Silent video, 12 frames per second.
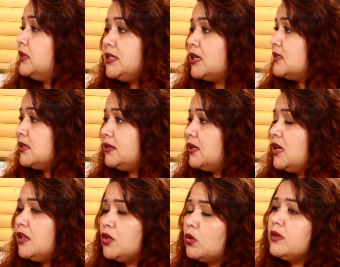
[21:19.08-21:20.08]
yeah. it doesn't.
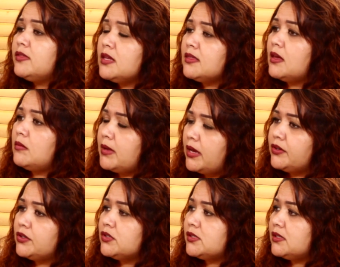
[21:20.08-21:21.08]
The only thing that
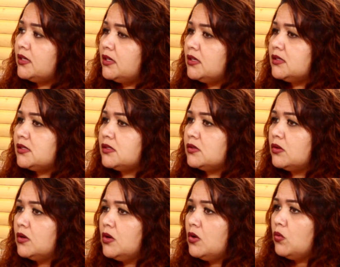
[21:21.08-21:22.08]
matters is
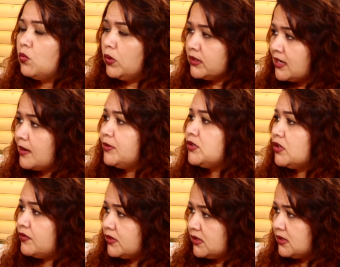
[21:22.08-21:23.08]
what type of
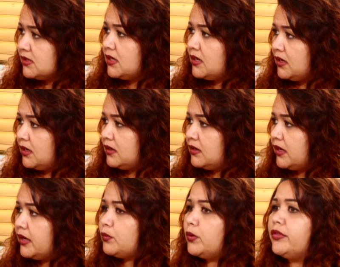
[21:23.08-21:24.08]
services they need
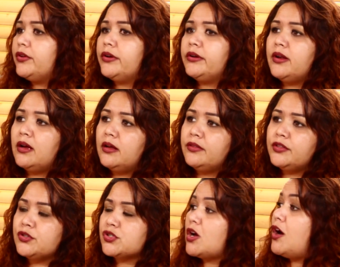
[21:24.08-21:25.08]
and whether or not
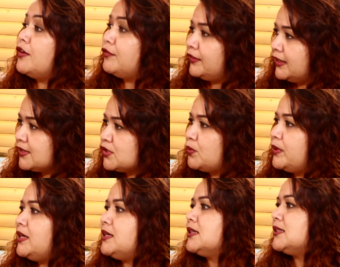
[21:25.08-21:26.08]
there's conflict, so we
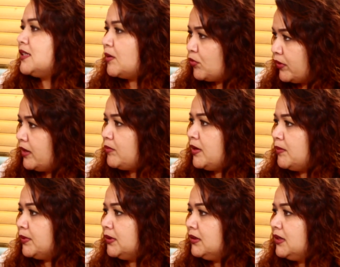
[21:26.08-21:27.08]
need to separate
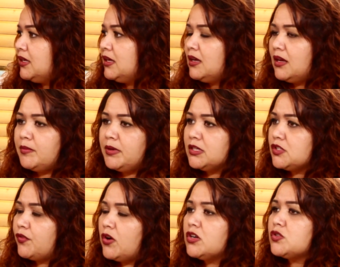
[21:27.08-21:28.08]
people. Yeah. I mean, as
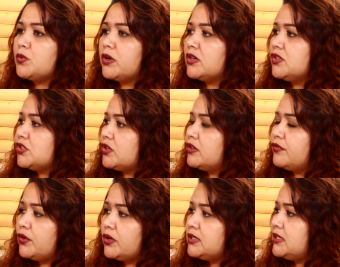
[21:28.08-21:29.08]
far as we're concerned, if
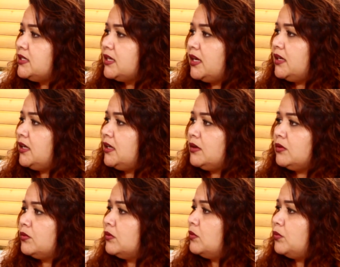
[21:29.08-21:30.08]
you're a detainee,
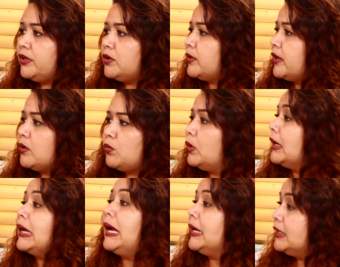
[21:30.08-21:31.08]
we don't care what
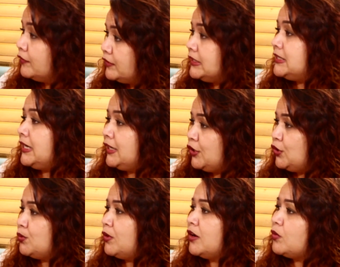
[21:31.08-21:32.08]
kind of detainee
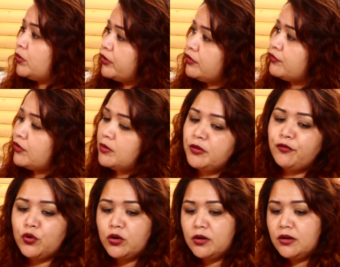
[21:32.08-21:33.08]
you are and where you're from. If
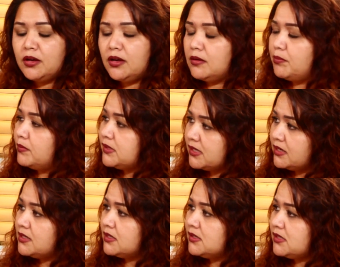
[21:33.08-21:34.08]
you're a
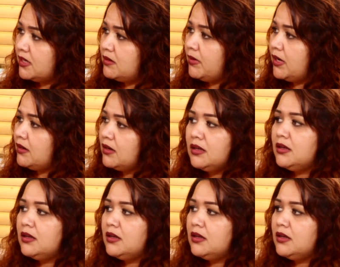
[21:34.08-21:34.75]
sentenced inmate,